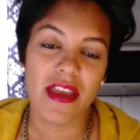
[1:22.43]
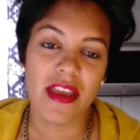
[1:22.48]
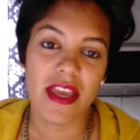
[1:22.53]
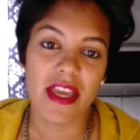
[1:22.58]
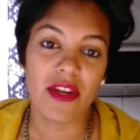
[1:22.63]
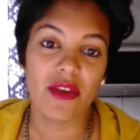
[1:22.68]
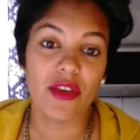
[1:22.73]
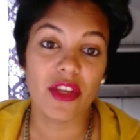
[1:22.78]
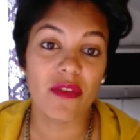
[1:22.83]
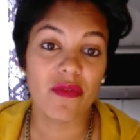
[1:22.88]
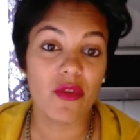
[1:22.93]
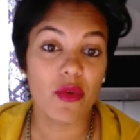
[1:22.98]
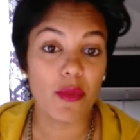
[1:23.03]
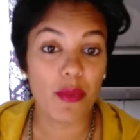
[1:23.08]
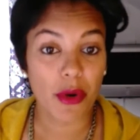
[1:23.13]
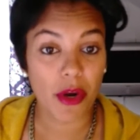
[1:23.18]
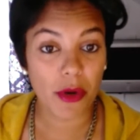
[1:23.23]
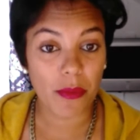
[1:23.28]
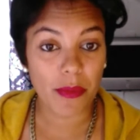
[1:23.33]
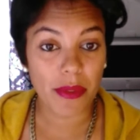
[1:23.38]
It'll give you
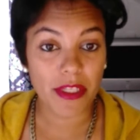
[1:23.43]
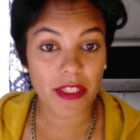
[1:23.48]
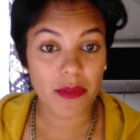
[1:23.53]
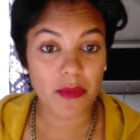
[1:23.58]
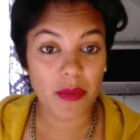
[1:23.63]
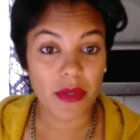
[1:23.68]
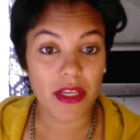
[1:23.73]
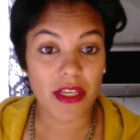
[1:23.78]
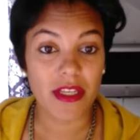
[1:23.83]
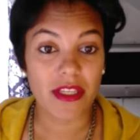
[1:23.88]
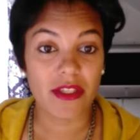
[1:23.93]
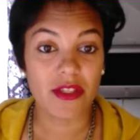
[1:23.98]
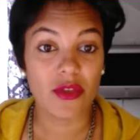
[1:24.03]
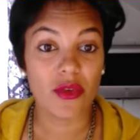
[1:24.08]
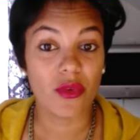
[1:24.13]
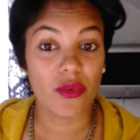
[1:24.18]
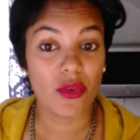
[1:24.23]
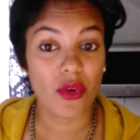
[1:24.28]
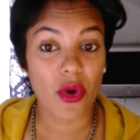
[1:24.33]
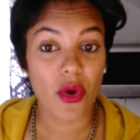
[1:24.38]
purpose because
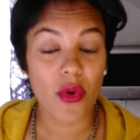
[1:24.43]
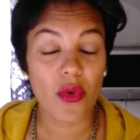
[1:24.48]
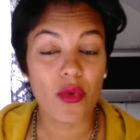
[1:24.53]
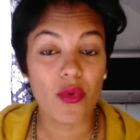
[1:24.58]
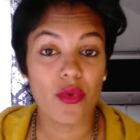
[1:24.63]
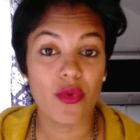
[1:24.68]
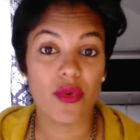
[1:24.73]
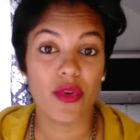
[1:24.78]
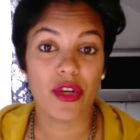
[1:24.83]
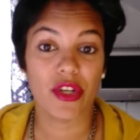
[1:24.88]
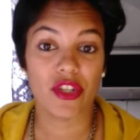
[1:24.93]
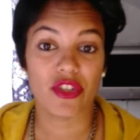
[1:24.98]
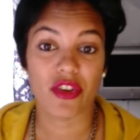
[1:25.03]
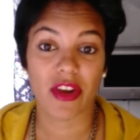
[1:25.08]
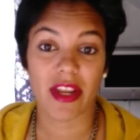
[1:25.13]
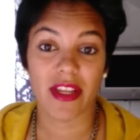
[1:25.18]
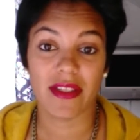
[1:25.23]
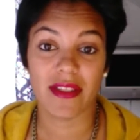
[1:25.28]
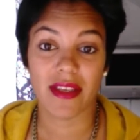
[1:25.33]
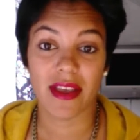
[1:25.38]
you'll know who you're
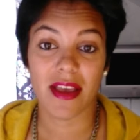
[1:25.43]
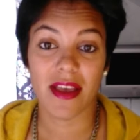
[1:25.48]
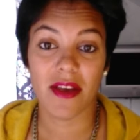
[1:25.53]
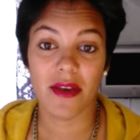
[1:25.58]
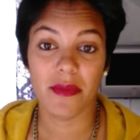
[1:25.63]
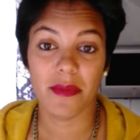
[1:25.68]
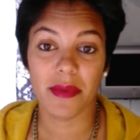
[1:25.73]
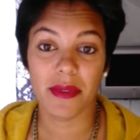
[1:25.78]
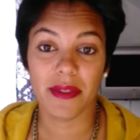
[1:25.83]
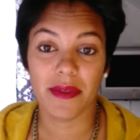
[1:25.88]
trying to help.